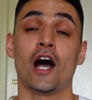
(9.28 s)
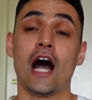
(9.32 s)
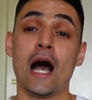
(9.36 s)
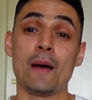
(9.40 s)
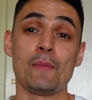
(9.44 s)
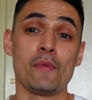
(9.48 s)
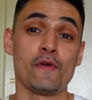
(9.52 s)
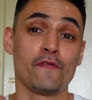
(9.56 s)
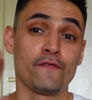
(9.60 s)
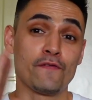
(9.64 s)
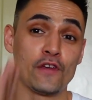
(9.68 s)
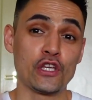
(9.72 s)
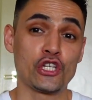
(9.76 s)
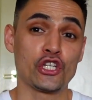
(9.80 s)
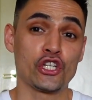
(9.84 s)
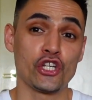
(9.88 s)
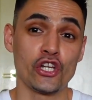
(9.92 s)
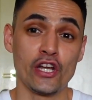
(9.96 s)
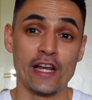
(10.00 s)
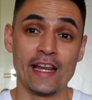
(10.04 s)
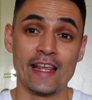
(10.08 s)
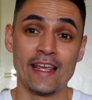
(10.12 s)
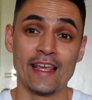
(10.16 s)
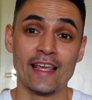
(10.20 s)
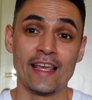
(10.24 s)
I'm
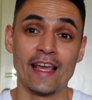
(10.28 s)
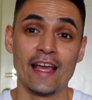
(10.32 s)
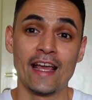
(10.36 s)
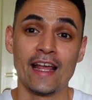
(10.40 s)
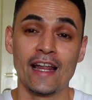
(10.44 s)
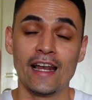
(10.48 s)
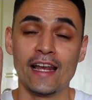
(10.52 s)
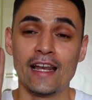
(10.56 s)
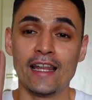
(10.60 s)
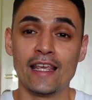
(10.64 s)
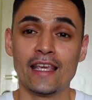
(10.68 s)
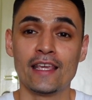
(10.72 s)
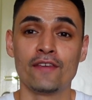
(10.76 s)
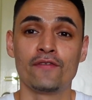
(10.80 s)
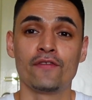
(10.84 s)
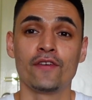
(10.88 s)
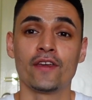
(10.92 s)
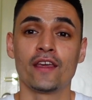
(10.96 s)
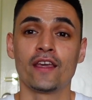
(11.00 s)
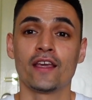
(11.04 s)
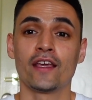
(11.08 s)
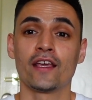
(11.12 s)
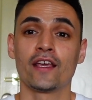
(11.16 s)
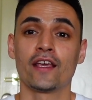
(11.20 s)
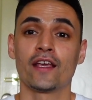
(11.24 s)
officially
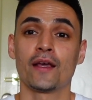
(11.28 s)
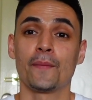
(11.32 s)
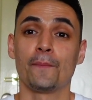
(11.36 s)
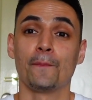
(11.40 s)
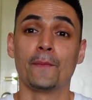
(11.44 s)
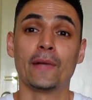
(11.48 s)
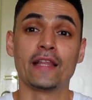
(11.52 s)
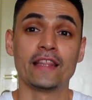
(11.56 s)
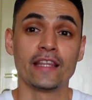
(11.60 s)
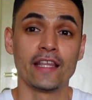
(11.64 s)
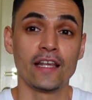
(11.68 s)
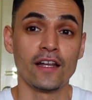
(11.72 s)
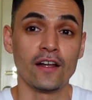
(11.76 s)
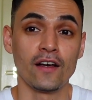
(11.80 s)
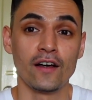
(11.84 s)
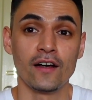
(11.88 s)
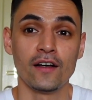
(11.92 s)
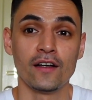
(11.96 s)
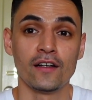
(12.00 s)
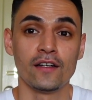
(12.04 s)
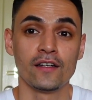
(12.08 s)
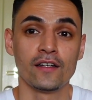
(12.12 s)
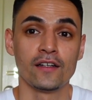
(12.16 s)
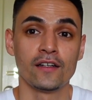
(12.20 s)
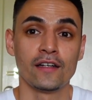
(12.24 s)
leaving Manila.
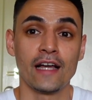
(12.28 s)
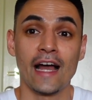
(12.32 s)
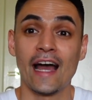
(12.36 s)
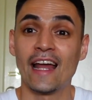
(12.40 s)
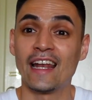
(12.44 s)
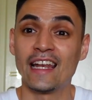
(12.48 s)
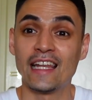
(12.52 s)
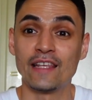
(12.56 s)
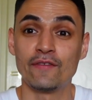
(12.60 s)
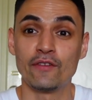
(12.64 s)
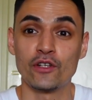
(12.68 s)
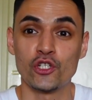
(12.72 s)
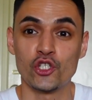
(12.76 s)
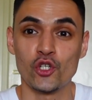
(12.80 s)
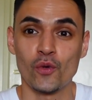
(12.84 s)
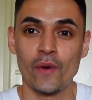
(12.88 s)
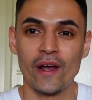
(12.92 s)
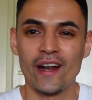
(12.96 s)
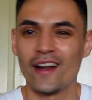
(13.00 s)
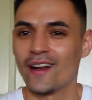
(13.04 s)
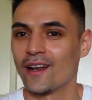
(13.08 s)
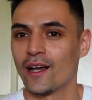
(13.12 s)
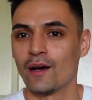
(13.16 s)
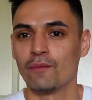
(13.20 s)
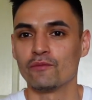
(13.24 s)
Yeah! And leaving
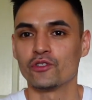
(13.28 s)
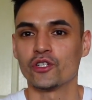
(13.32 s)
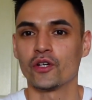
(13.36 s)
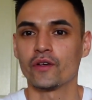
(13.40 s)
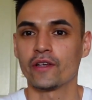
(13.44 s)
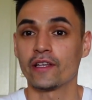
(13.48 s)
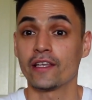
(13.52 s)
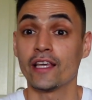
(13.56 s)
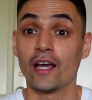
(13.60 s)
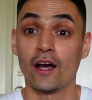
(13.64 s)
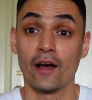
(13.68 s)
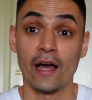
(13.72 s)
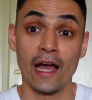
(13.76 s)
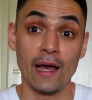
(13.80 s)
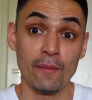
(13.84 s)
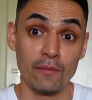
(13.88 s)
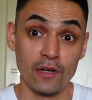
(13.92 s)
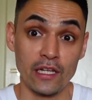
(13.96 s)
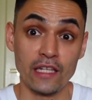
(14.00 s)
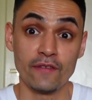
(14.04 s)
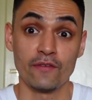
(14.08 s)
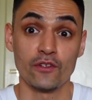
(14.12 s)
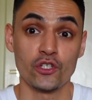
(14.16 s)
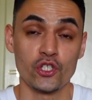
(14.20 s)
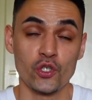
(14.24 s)
Joanna. No, I'm joking. Yeah, I am
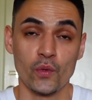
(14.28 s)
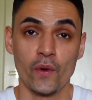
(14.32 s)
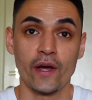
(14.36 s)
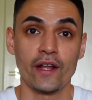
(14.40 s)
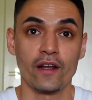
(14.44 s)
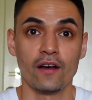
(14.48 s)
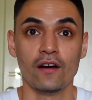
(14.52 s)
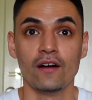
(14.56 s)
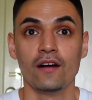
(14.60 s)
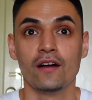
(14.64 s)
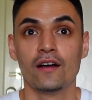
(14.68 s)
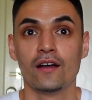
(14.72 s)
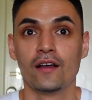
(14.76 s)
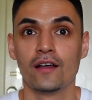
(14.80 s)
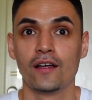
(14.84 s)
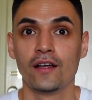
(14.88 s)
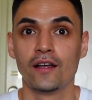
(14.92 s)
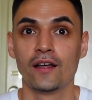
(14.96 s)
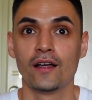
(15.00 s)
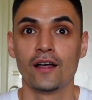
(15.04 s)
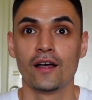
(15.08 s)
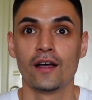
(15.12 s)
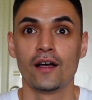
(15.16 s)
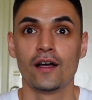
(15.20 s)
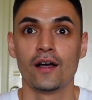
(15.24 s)
leaving Joanna.
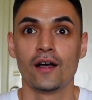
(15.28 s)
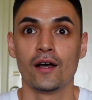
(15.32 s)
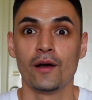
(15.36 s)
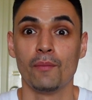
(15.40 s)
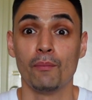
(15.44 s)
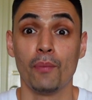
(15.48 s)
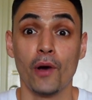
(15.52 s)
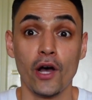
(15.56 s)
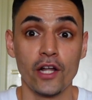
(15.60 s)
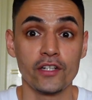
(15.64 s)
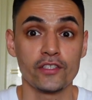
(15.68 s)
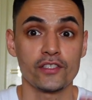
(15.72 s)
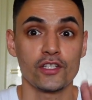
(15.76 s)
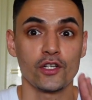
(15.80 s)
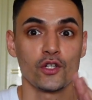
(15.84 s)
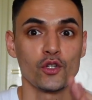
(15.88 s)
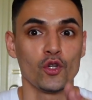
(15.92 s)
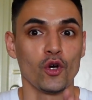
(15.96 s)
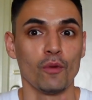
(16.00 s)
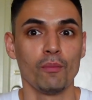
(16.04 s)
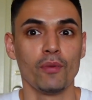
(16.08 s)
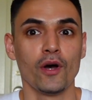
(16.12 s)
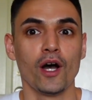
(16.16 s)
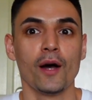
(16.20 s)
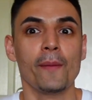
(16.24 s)
But
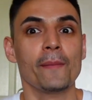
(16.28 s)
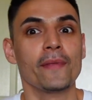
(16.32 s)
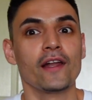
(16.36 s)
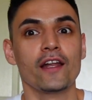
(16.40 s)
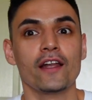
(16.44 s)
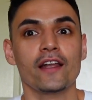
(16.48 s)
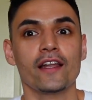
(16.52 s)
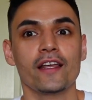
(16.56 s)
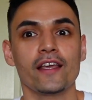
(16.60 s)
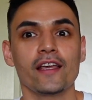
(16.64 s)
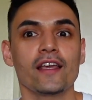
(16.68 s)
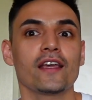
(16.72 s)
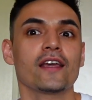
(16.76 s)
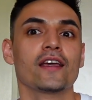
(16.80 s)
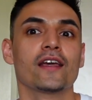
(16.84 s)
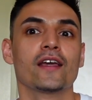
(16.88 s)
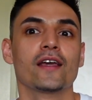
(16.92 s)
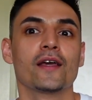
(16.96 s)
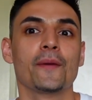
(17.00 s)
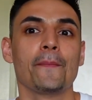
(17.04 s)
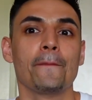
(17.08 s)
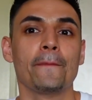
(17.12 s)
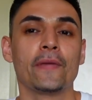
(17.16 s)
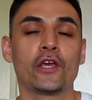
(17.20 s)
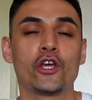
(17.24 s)
not permanently.
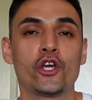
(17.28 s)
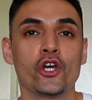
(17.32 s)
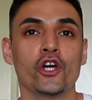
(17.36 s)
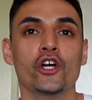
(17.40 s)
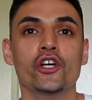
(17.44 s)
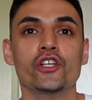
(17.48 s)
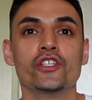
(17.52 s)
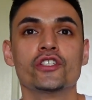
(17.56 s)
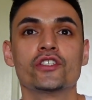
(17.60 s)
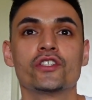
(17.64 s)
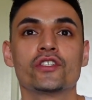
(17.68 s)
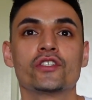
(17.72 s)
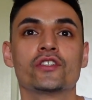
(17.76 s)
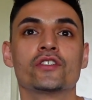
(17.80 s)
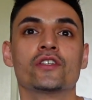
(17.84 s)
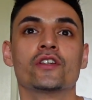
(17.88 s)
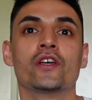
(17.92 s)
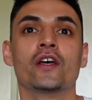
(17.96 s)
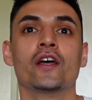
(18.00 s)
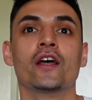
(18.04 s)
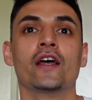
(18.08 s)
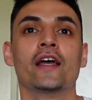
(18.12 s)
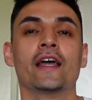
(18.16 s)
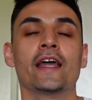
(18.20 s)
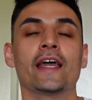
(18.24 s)

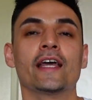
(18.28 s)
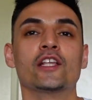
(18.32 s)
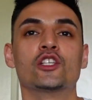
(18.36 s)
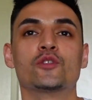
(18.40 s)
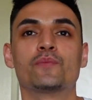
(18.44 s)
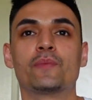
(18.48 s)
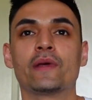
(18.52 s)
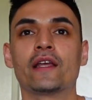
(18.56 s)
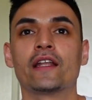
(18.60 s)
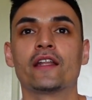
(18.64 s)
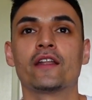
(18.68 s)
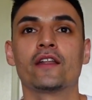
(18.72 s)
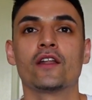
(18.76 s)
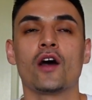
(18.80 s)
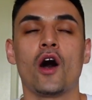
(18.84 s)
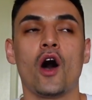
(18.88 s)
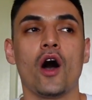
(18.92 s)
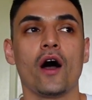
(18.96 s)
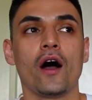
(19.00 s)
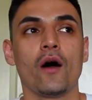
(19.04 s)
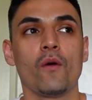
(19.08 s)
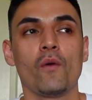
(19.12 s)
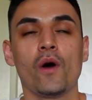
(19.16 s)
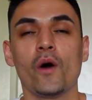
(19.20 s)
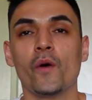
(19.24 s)
Because it's been
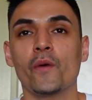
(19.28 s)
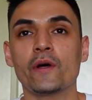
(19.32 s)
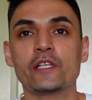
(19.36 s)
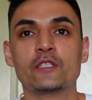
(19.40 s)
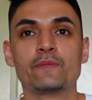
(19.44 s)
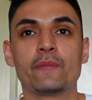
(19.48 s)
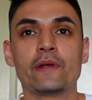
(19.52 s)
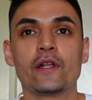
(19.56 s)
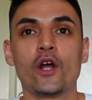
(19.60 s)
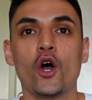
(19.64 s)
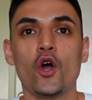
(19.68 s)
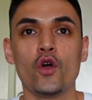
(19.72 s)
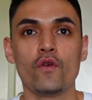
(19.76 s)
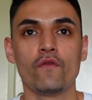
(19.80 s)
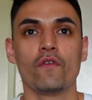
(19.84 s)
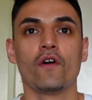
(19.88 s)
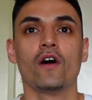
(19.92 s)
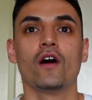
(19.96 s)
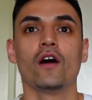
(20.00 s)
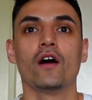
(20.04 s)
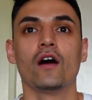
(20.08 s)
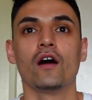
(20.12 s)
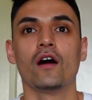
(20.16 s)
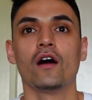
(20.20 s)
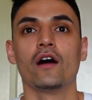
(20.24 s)
over
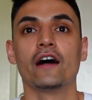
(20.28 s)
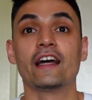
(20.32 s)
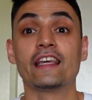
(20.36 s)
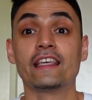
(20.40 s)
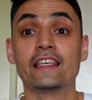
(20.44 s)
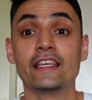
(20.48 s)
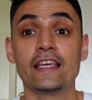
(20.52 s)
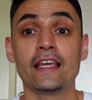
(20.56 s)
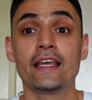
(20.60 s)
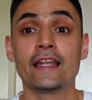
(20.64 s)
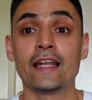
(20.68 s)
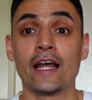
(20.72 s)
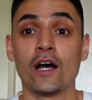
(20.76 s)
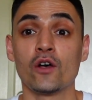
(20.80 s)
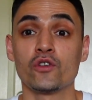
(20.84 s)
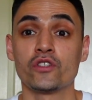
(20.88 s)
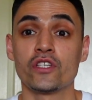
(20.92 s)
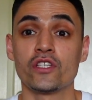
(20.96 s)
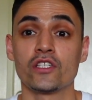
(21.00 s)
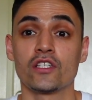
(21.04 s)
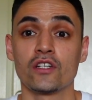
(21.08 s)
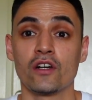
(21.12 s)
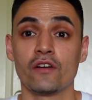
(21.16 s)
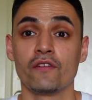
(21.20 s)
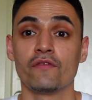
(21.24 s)
a year now
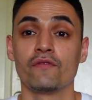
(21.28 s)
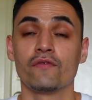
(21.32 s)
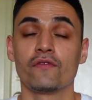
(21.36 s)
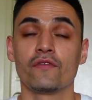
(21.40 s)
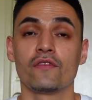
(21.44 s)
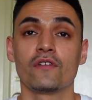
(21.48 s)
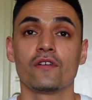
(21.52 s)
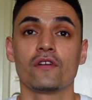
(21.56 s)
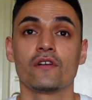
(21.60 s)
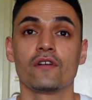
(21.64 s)
since I've